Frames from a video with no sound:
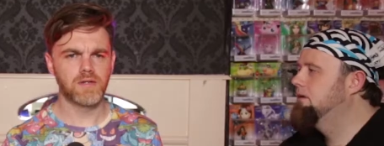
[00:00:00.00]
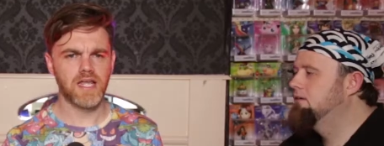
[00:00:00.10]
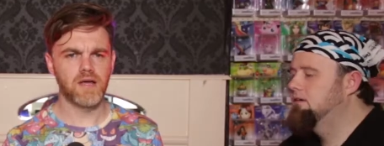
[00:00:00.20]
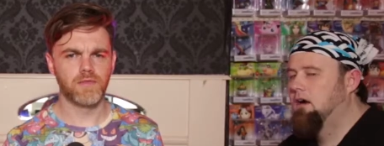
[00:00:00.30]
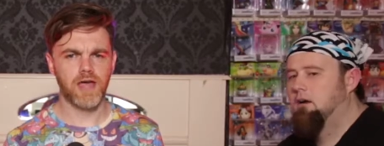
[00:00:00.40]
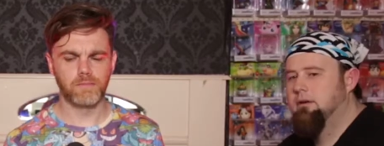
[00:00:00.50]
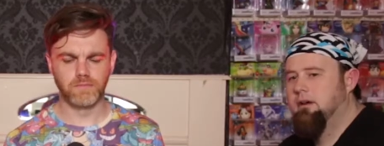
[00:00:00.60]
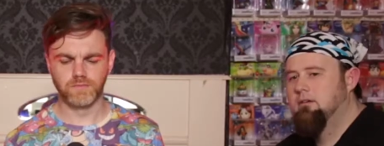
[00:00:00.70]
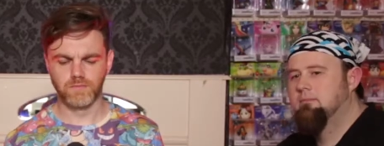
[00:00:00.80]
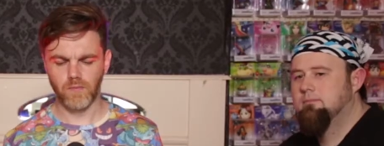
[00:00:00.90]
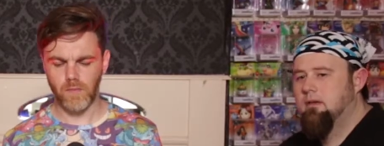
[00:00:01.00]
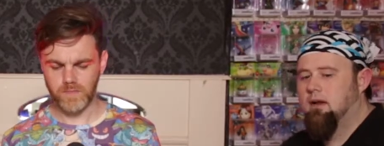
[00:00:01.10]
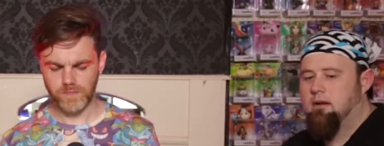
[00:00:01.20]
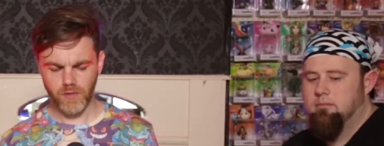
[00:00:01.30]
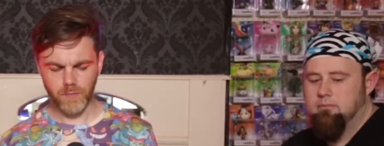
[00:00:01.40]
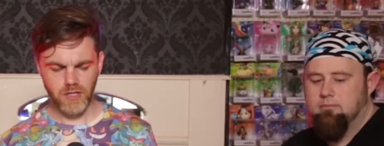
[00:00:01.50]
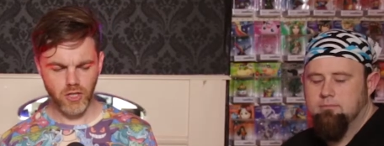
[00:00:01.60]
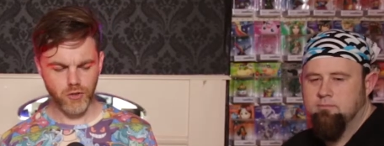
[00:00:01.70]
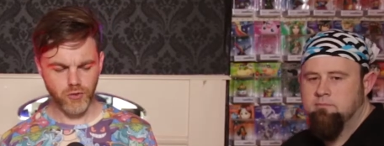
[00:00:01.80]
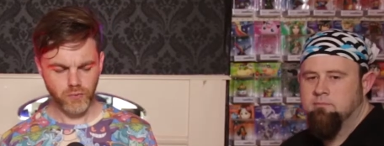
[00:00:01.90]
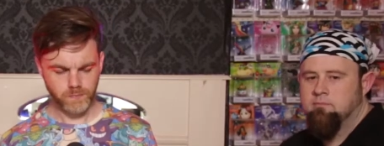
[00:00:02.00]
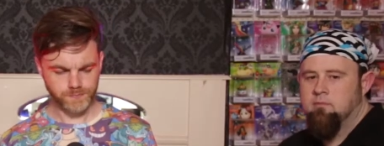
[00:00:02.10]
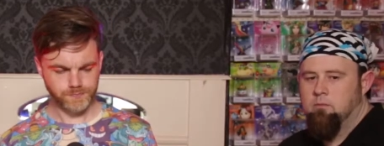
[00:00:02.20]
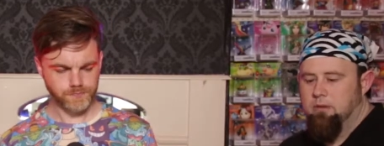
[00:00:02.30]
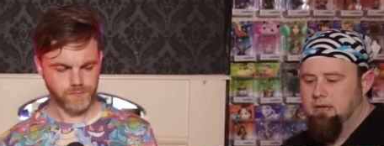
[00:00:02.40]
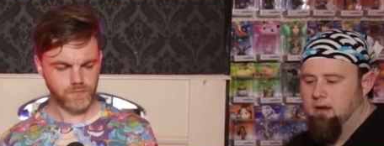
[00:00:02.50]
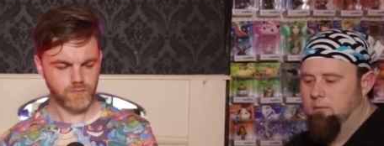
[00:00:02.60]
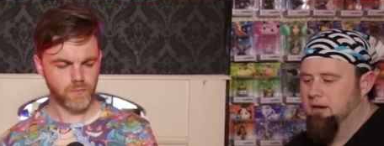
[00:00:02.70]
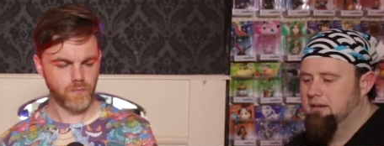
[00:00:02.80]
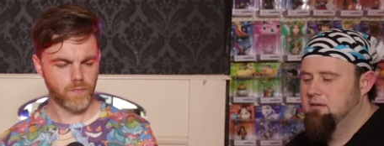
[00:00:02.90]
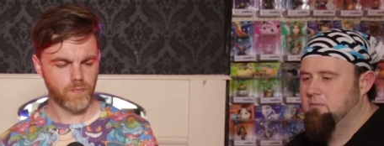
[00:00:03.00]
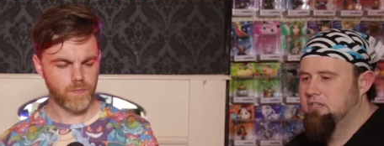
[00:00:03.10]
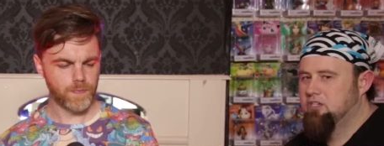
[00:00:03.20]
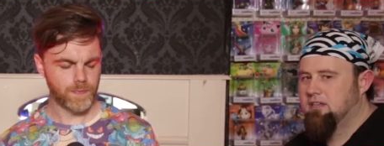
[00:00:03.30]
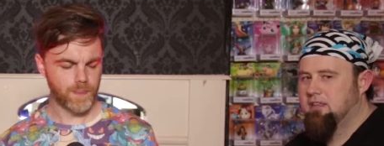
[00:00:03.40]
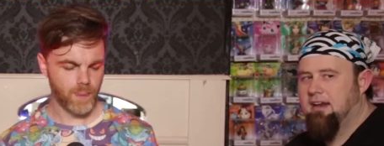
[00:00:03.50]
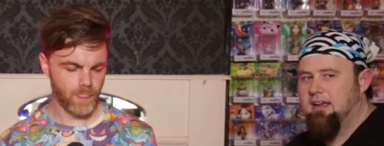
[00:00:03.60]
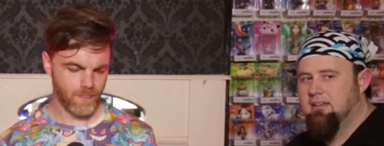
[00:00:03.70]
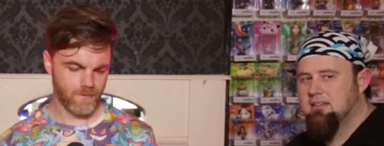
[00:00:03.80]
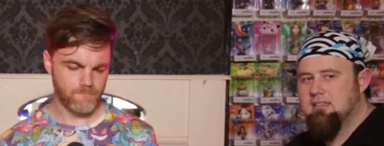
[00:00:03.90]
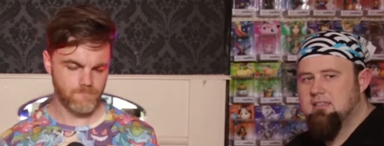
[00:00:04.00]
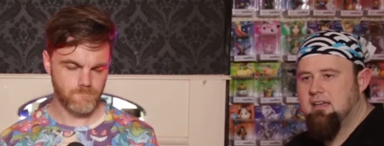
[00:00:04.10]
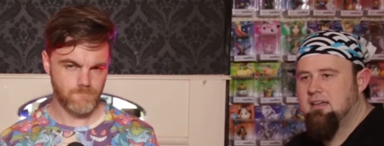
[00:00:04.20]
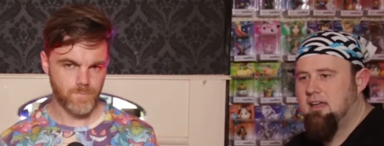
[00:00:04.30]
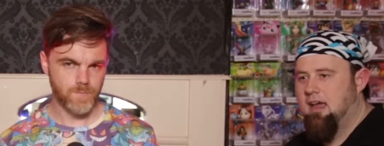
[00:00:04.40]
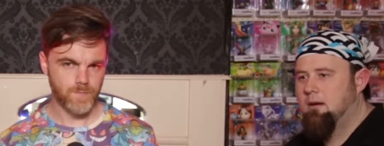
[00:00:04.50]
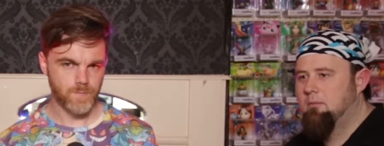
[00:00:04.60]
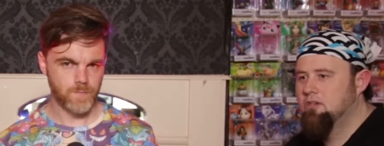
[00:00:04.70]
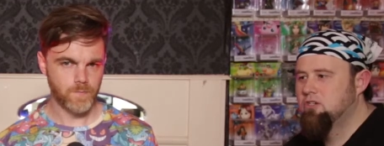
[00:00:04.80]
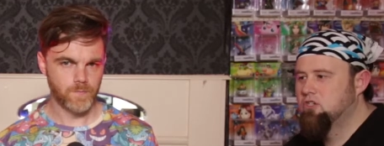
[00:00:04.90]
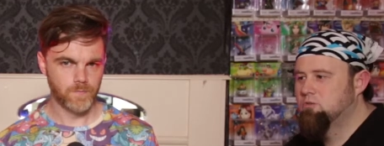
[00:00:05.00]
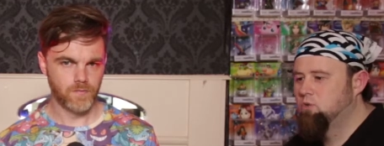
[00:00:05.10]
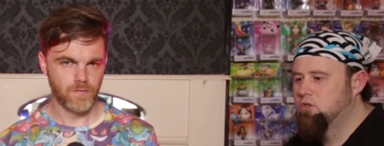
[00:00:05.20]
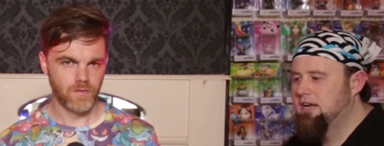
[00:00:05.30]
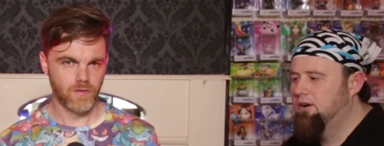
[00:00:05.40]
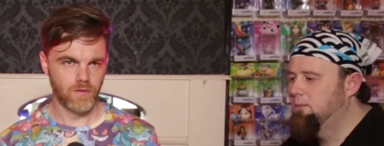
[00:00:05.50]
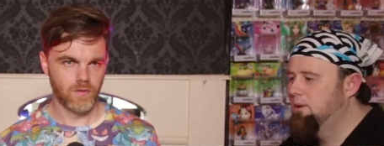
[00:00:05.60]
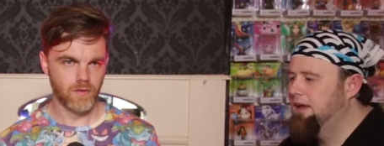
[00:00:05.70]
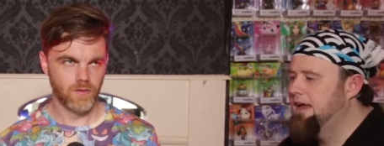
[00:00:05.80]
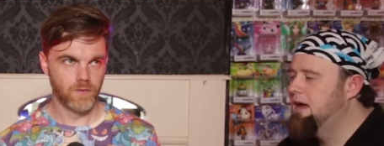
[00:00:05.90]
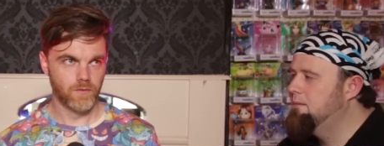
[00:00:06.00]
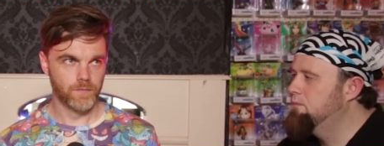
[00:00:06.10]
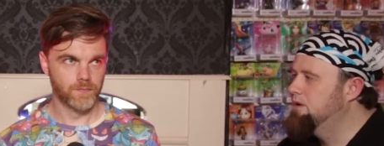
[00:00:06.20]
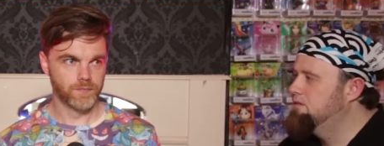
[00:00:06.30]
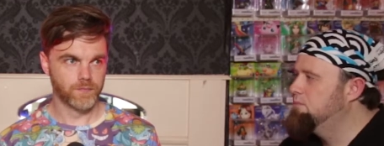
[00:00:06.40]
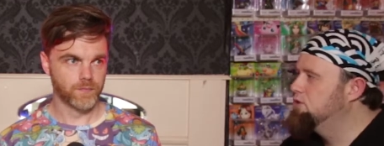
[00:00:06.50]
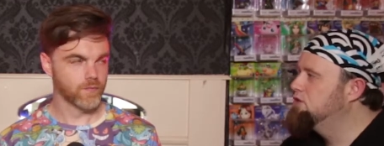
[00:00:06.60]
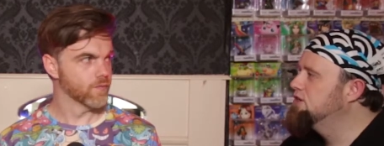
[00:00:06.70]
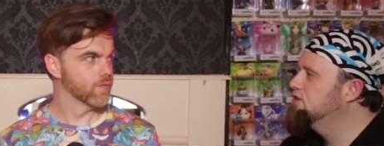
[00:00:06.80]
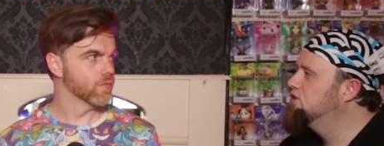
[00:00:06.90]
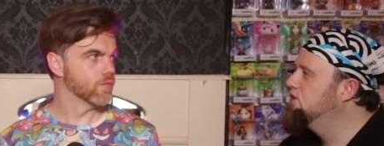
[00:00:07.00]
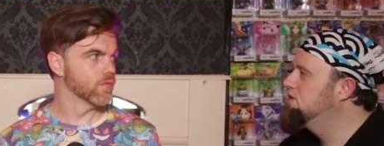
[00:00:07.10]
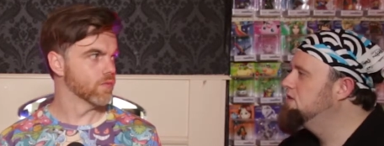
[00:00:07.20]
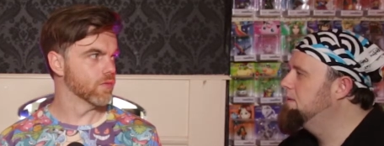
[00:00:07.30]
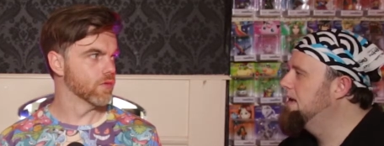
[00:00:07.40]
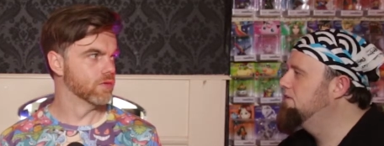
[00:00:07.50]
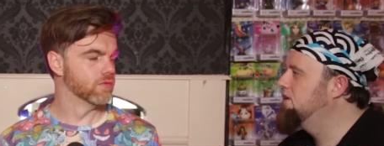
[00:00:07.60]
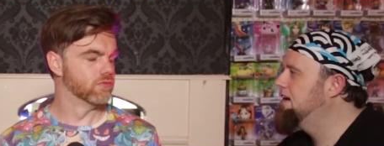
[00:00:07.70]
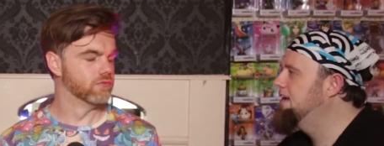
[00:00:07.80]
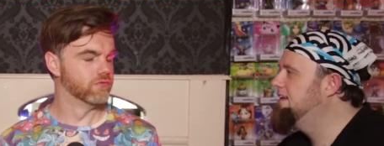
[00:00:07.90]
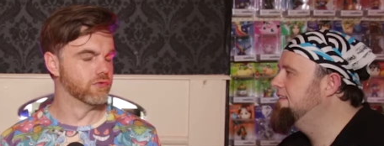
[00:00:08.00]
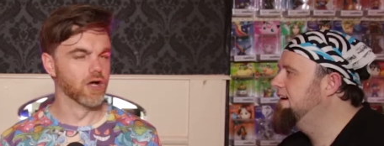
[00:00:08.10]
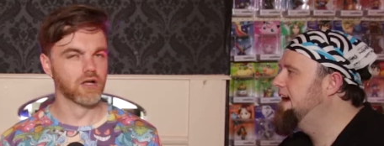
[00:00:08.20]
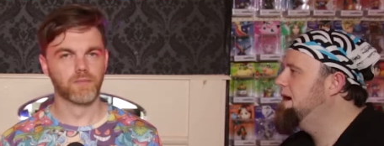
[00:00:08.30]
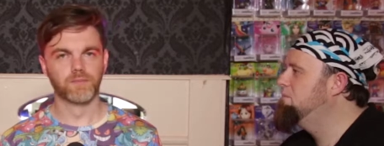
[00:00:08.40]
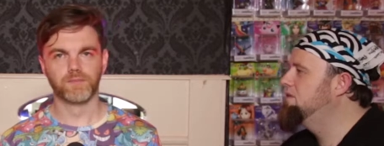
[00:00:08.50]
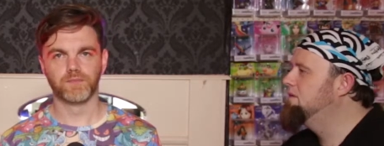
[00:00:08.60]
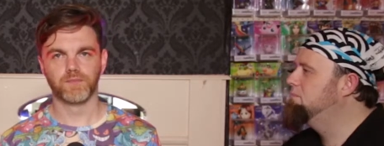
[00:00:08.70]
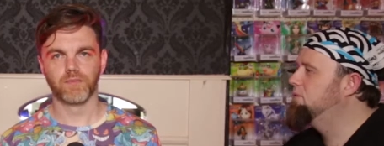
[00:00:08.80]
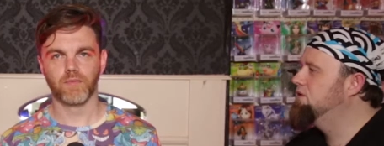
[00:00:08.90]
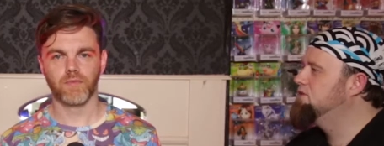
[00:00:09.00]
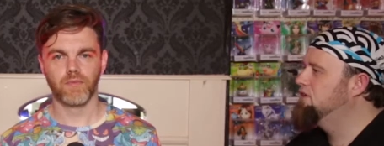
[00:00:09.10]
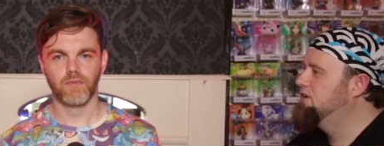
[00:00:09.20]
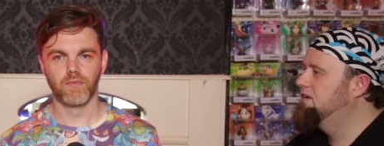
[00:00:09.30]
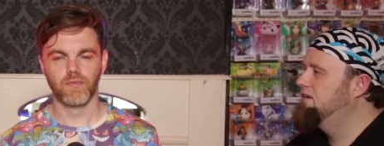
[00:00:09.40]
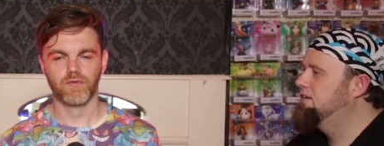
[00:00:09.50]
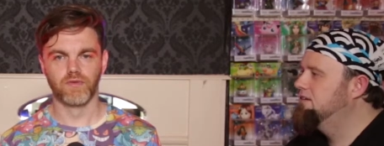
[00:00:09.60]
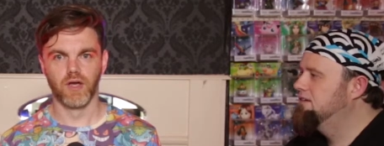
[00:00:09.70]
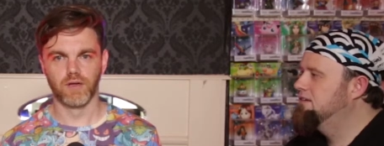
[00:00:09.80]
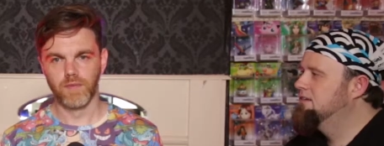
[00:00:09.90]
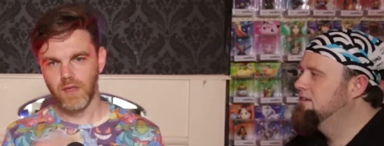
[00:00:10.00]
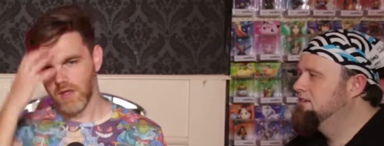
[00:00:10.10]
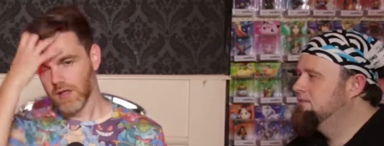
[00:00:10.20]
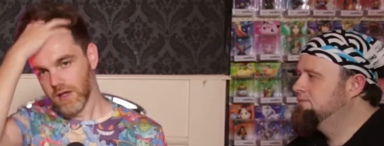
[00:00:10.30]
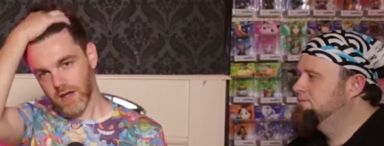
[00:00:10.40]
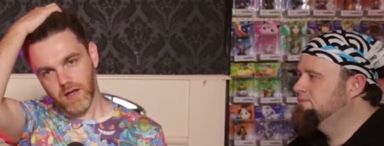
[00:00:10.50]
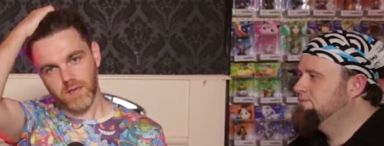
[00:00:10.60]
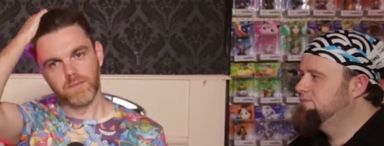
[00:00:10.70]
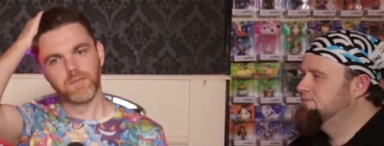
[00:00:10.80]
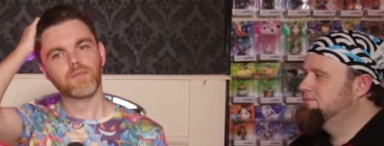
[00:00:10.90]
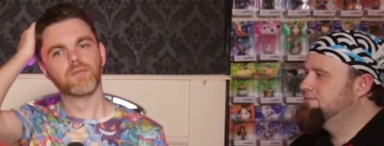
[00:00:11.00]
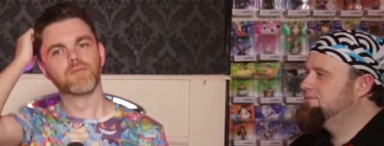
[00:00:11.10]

Speaker 1: be down with that. I would hope. Um, Bit of local. But yeah, I might might check that out and see how much more terrible I am with motion controllers playing Rocket League than I am with a pro controller. Fuck. Um,